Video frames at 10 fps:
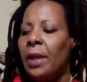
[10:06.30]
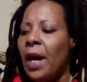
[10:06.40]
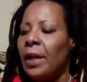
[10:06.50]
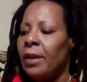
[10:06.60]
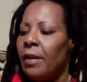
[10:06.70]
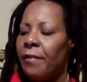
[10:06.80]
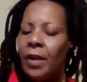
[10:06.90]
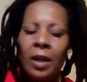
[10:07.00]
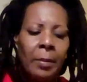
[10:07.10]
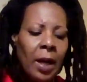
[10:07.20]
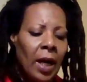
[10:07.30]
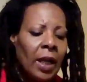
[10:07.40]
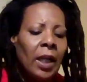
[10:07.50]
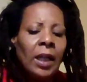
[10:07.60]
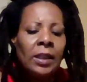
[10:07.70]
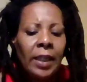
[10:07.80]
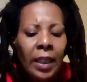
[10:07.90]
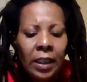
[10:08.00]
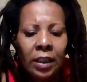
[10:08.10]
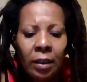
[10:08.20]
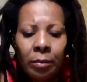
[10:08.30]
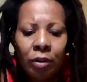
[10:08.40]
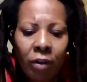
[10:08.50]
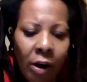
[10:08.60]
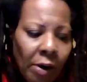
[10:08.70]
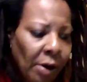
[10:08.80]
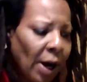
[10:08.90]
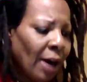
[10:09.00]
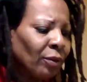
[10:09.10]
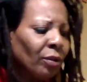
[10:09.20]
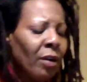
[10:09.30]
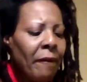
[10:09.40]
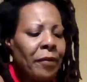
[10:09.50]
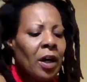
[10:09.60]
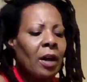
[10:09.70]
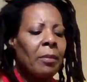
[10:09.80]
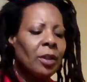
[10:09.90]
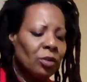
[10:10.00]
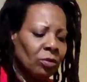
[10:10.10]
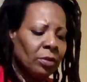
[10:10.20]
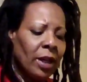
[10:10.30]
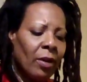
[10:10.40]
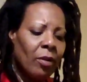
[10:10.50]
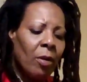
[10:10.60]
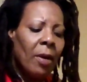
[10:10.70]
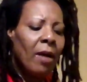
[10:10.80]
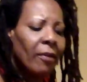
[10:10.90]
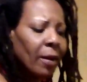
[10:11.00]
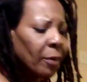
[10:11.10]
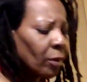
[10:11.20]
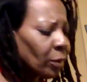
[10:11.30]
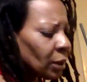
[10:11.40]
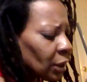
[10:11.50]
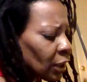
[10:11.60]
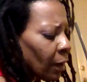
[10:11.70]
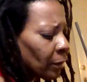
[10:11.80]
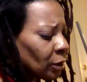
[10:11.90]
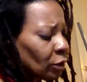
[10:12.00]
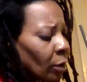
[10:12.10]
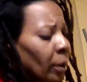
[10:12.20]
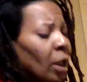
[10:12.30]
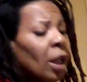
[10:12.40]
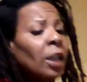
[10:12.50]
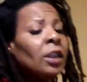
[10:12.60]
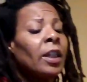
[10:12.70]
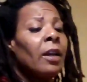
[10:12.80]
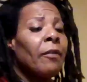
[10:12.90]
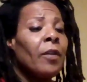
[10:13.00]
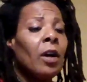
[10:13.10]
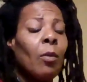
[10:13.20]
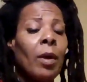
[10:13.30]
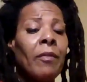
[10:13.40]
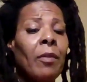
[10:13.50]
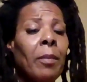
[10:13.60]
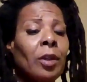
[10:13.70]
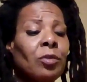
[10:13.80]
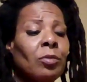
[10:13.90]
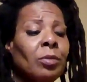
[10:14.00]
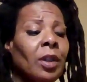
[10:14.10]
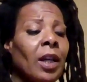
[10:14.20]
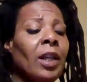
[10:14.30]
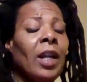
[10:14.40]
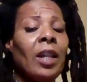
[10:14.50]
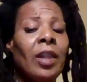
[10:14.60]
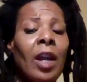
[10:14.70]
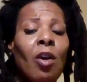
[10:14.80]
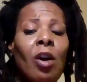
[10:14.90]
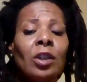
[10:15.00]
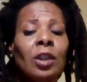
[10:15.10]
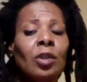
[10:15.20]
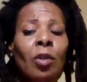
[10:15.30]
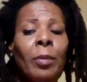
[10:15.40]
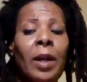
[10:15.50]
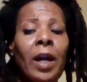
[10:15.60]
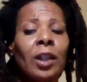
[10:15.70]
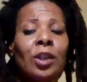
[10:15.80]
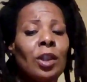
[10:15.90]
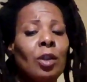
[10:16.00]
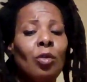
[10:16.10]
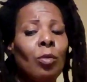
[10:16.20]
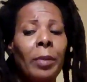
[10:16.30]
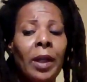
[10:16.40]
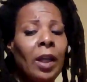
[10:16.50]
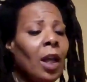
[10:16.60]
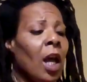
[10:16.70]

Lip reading: out of your fucking mind taking some drug. I don't do no fucking mushrooms. Hell no. My grandmother was a shaman. She told me, stay the fuck away from mushrooms, kitty. And thank God she told me that, because she knew me